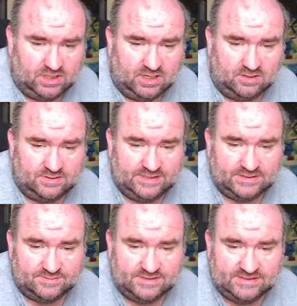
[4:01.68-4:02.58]

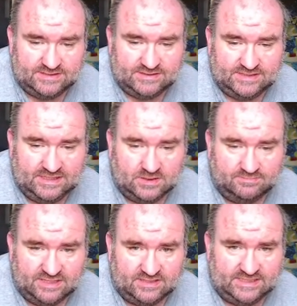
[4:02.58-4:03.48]
Always with the
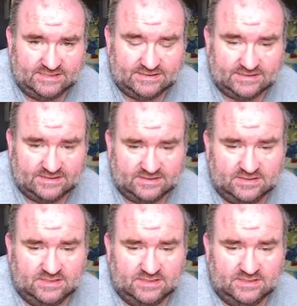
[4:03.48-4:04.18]
dingleberryness.